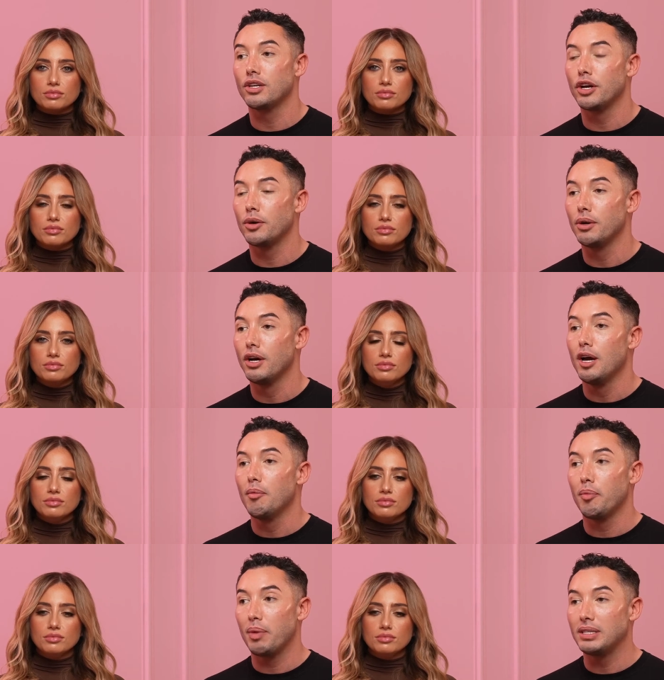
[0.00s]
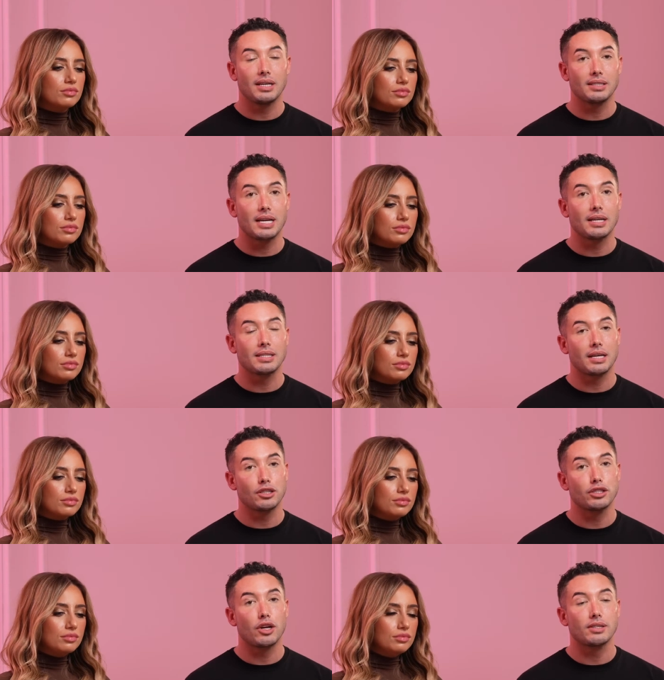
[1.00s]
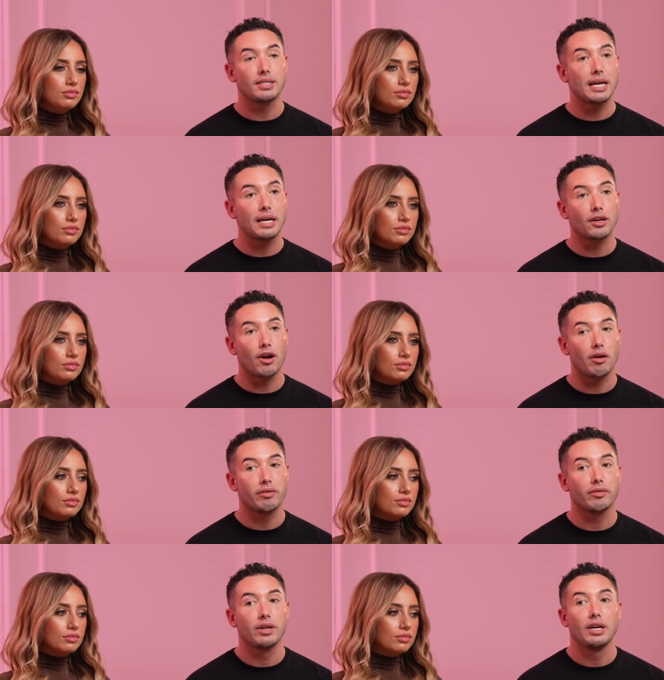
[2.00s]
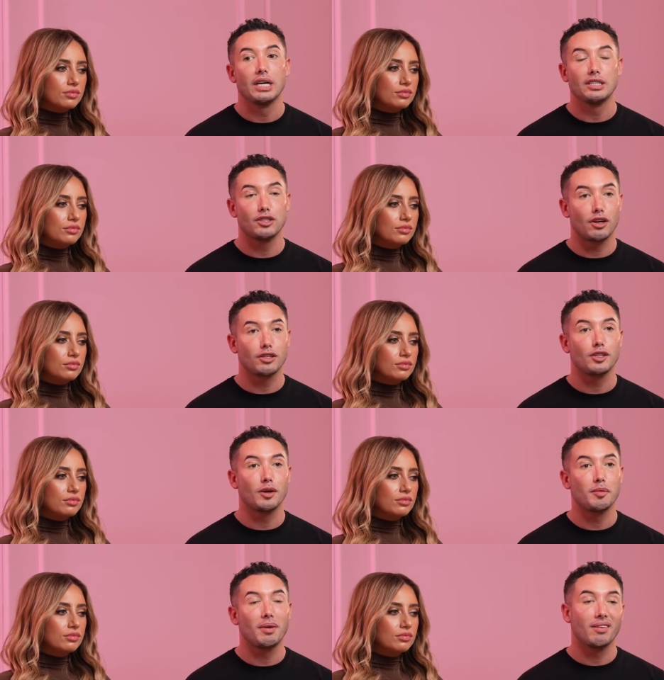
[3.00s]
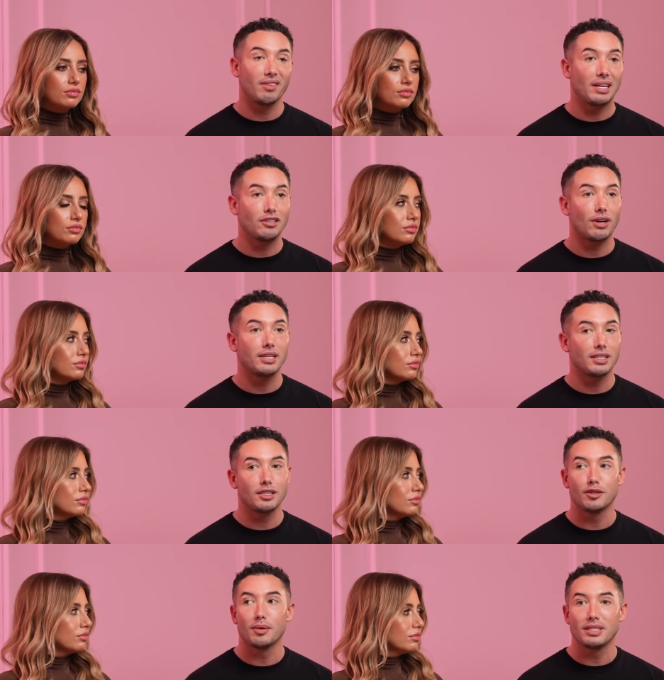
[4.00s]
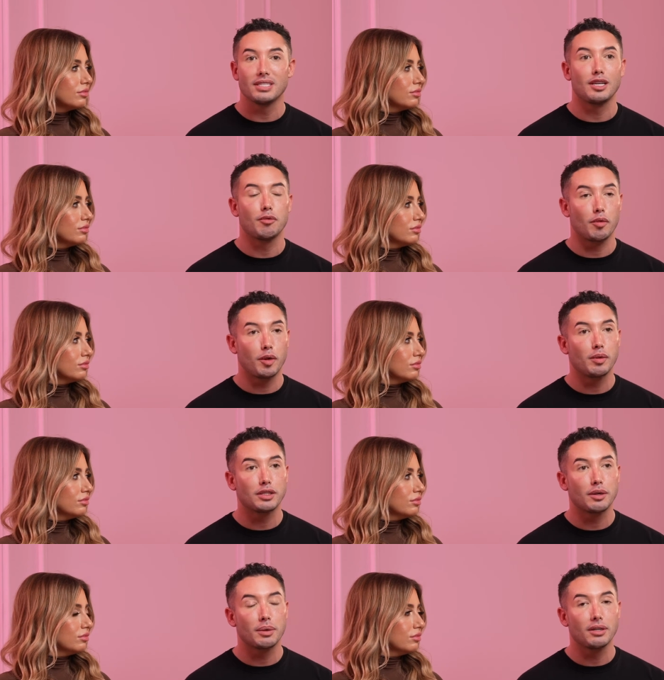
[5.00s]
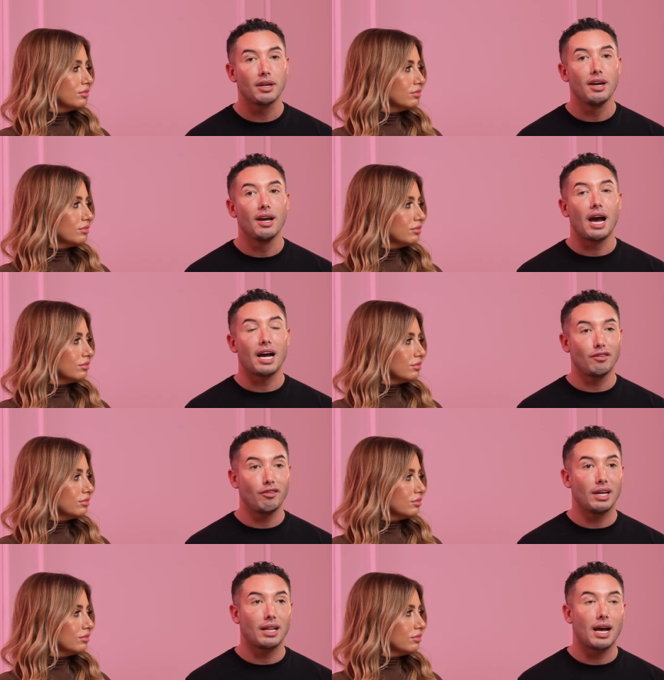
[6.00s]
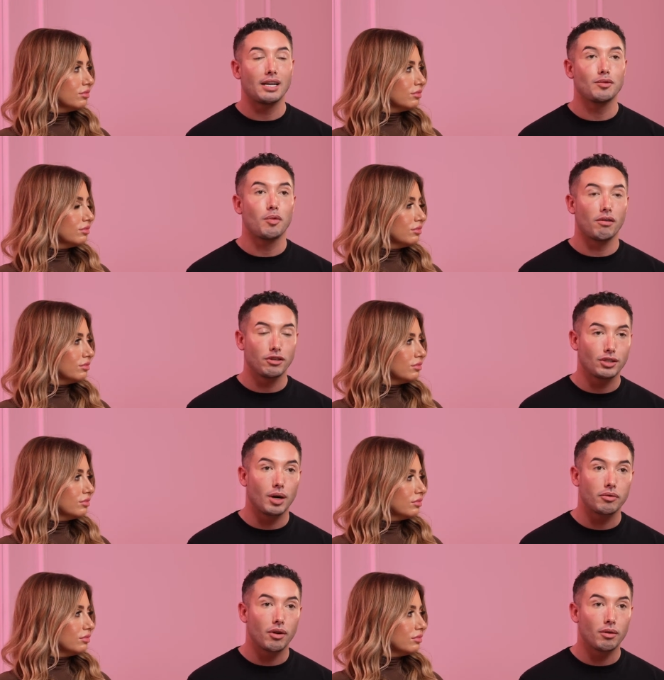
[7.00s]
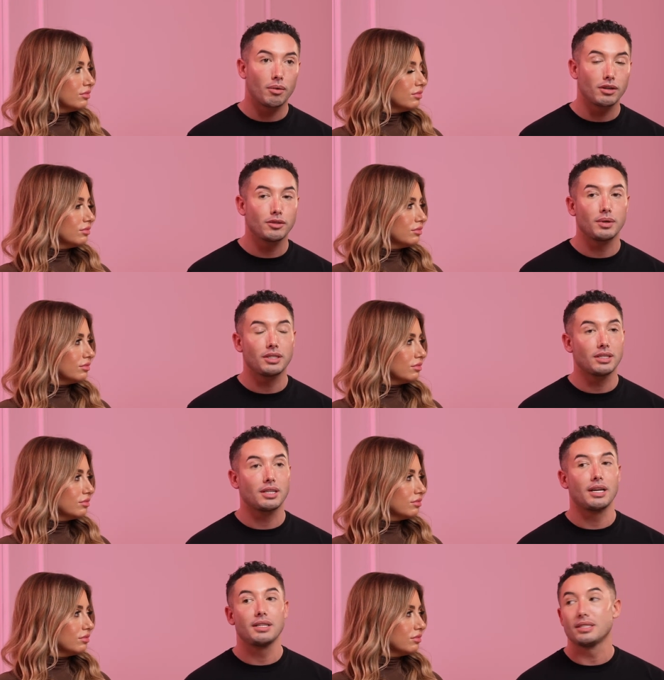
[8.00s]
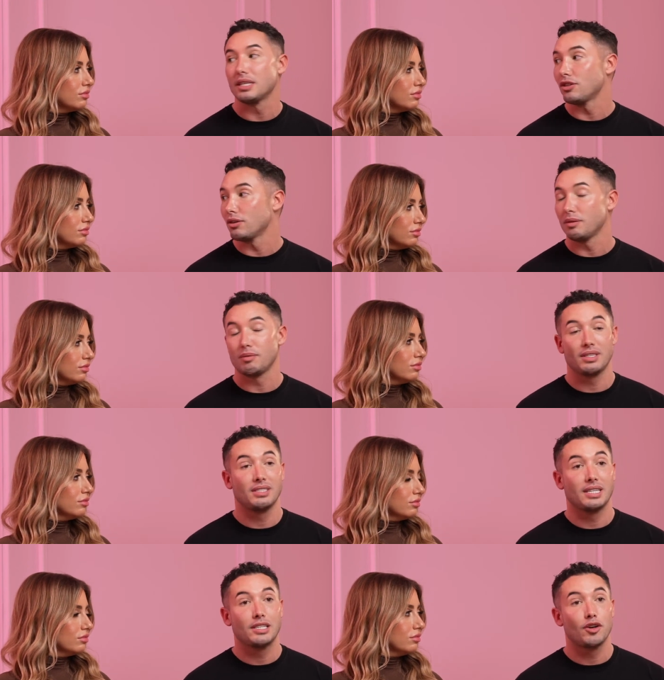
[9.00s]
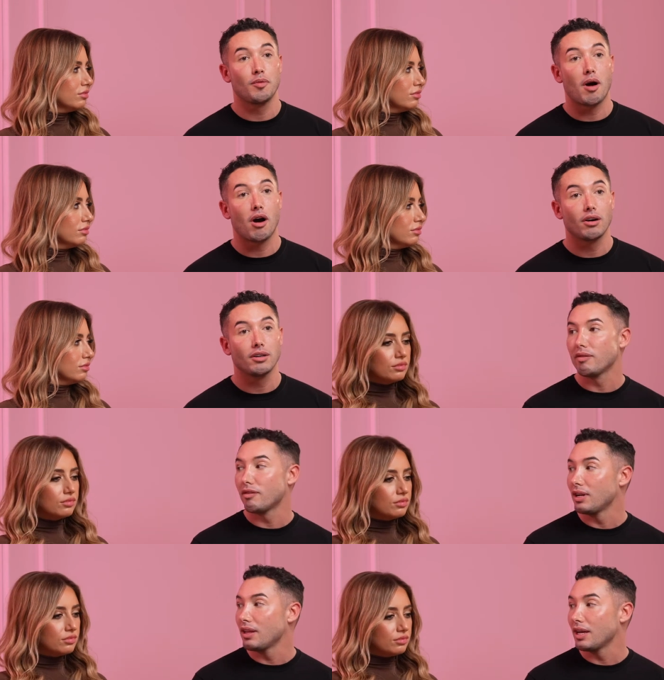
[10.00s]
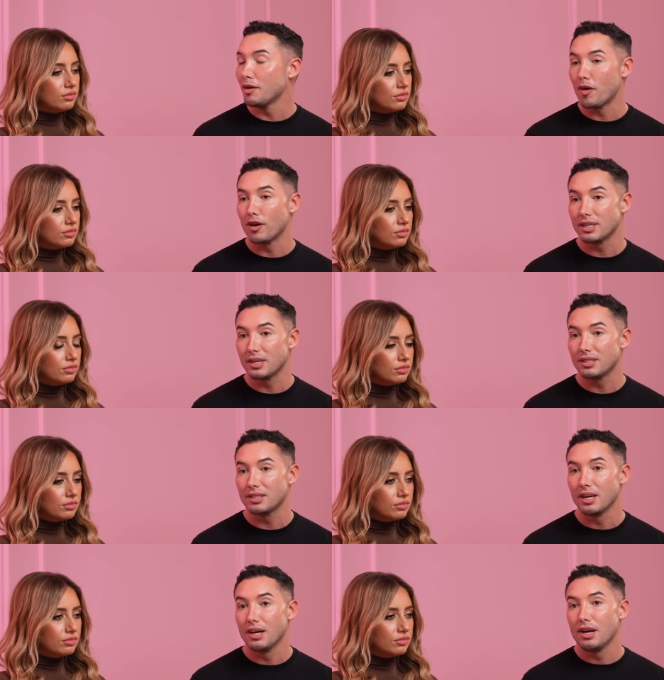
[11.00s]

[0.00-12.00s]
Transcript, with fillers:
Speaker 1: I But basically, as Tatalash started taking off, he started showing a bit of an interest into it to see what we were doing, and I realised what his job role was, which is like digital, digital marketing. The funny thing was is